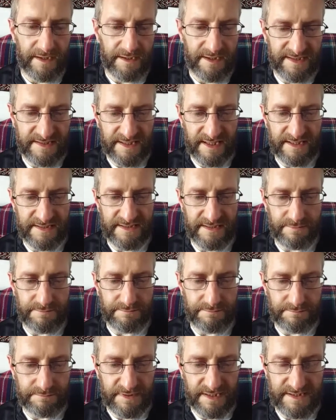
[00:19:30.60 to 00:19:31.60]
As
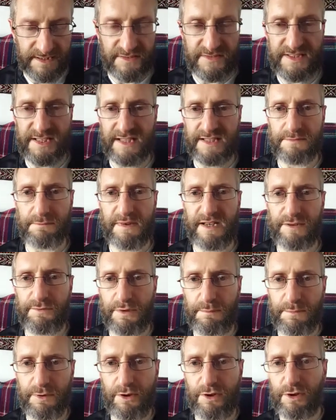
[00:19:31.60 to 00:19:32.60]
I've said, my
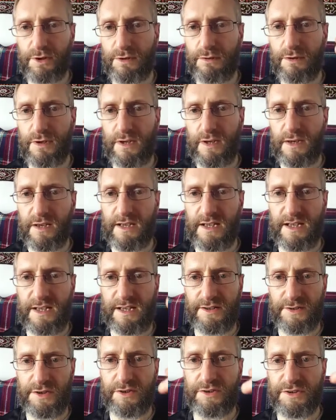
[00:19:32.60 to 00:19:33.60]
report
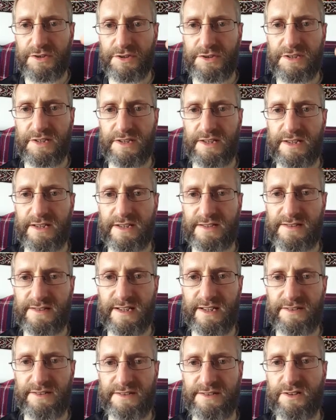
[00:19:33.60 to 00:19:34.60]
and all the other links,
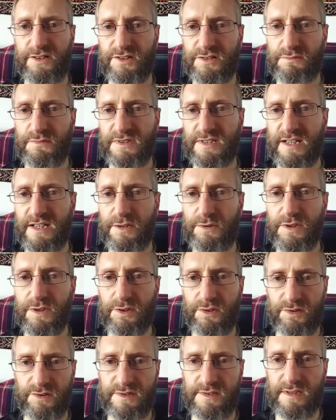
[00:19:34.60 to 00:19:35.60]
like the source
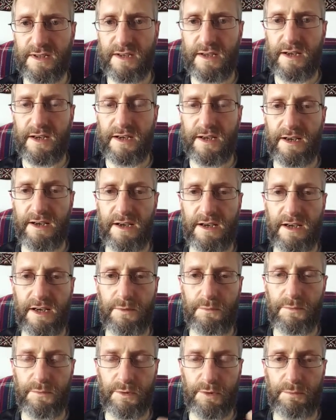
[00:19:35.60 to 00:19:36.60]
materials,
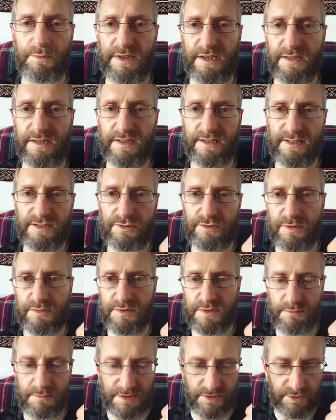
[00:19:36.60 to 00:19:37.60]
will be in the
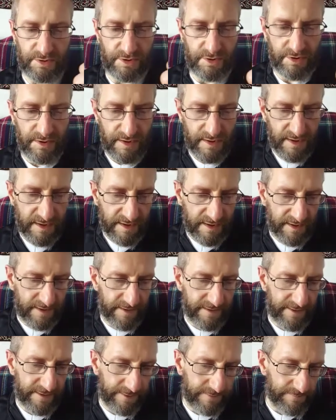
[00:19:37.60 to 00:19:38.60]
description below.
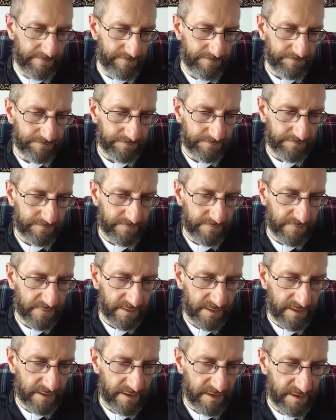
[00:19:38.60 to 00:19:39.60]

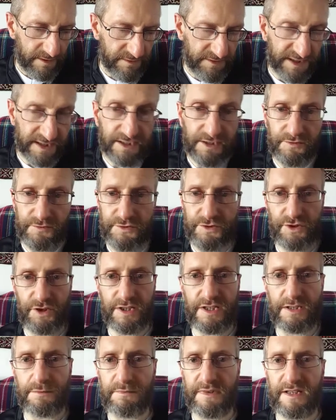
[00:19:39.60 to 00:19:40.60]
Thank you for
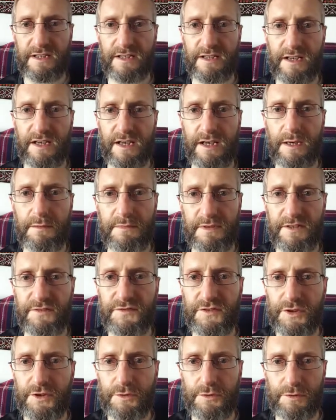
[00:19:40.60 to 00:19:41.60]
joining me.
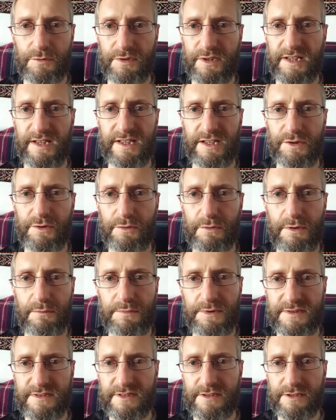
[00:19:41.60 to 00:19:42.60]
If you like
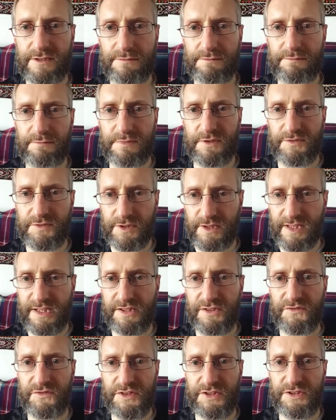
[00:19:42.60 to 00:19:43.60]

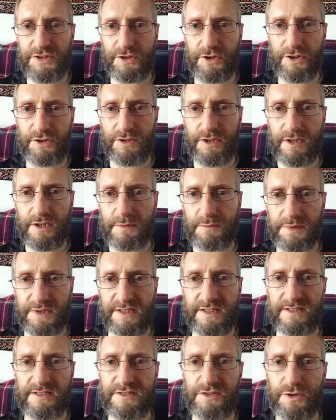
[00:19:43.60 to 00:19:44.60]
the video,
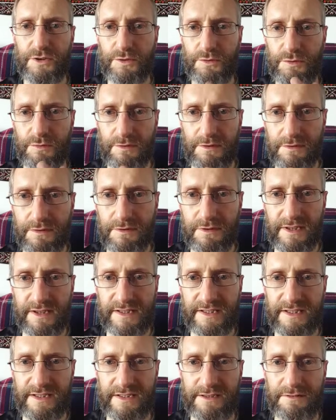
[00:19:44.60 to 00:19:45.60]
please do
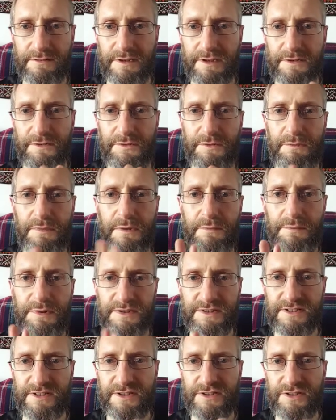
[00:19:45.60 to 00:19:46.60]
like it, and remember
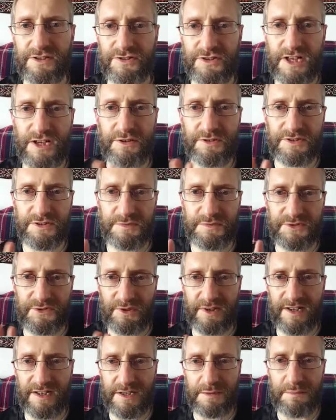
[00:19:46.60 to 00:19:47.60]
to share and
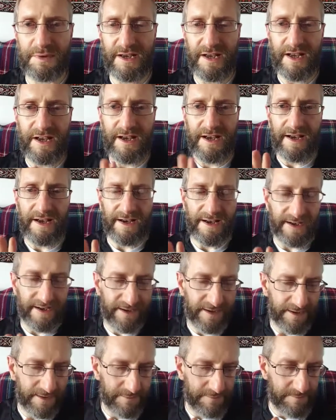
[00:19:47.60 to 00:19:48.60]
subscribe.
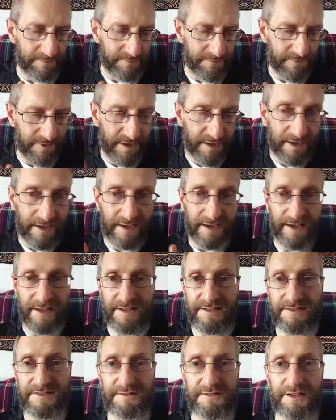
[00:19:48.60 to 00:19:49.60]
And
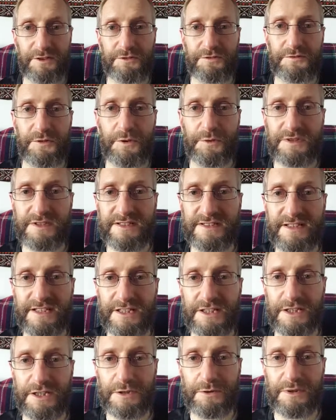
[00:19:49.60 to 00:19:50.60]
I look forward to
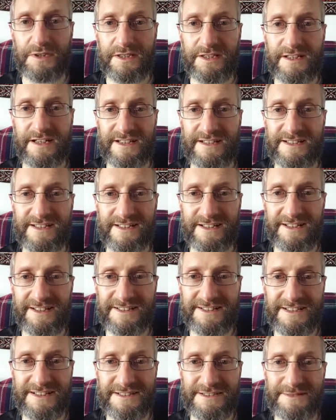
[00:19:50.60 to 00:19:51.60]
seeing you in the next
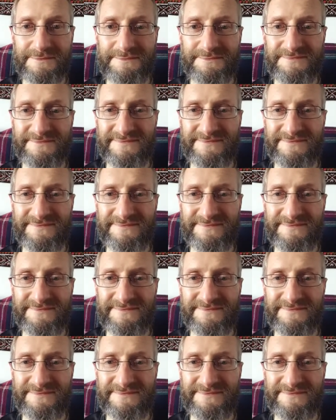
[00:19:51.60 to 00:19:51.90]
analysis.